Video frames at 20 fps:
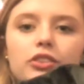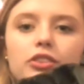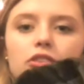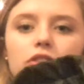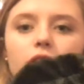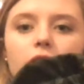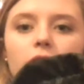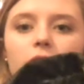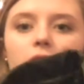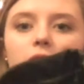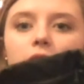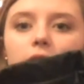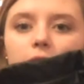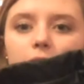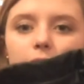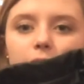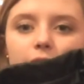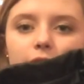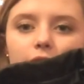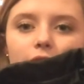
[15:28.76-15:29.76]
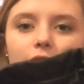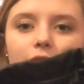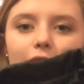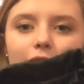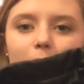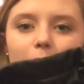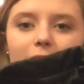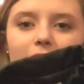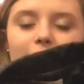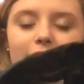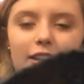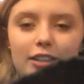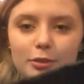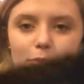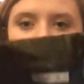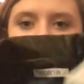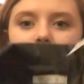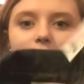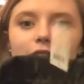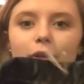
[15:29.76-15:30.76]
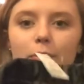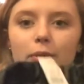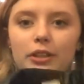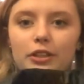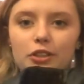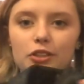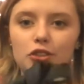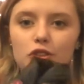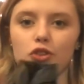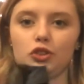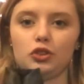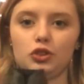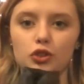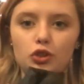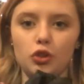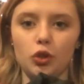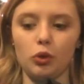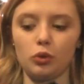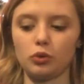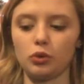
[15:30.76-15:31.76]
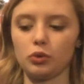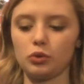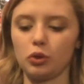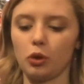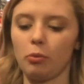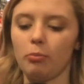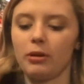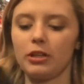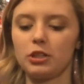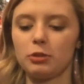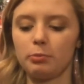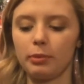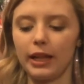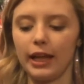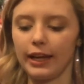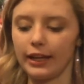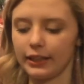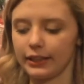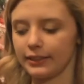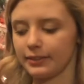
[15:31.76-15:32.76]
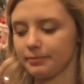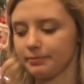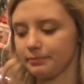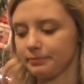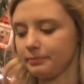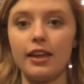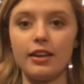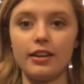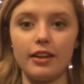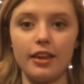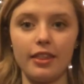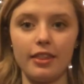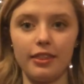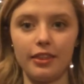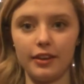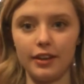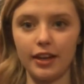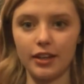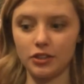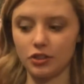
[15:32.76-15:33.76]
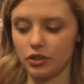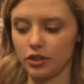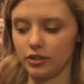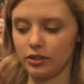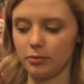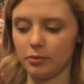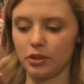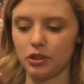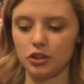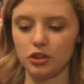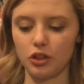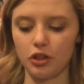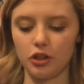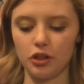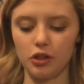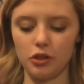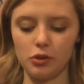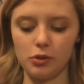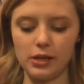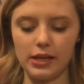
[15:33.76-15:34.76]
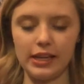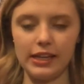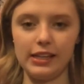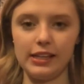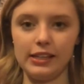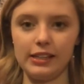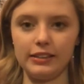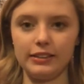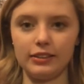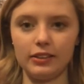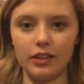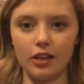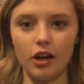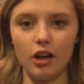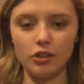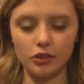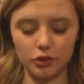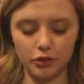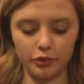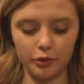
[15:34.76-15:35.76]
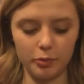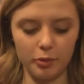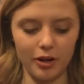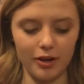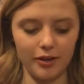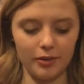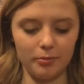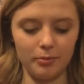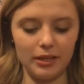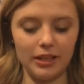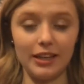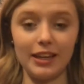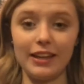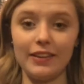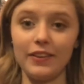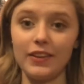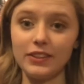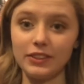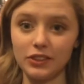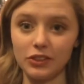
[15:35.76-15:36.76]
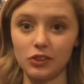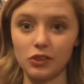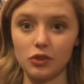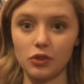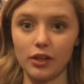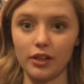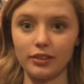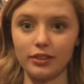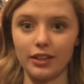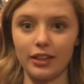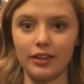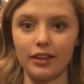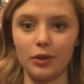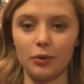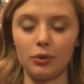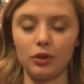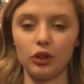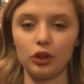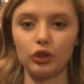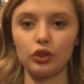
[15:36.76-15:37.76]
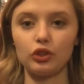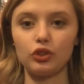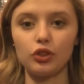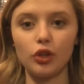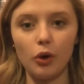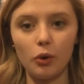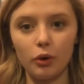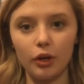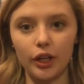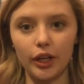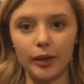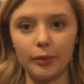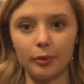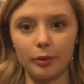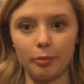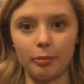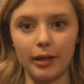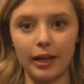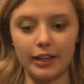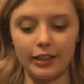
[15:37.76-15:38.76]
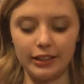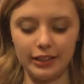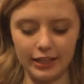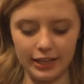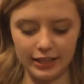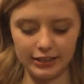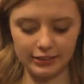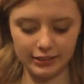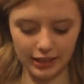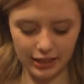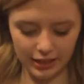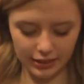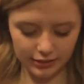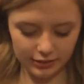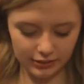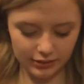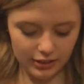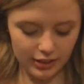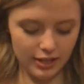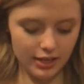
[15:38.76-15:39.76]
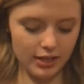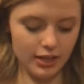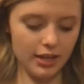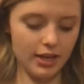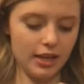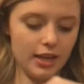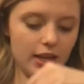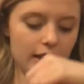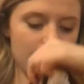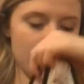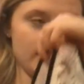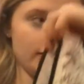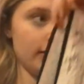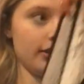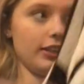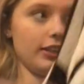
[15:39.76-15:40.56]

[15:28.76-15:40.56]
so good with a lot of my things because I wear so, so, so much black. And the next dress I'm going to show you is also from Arden and this is the dress I think would look so good with black knee-high socks. It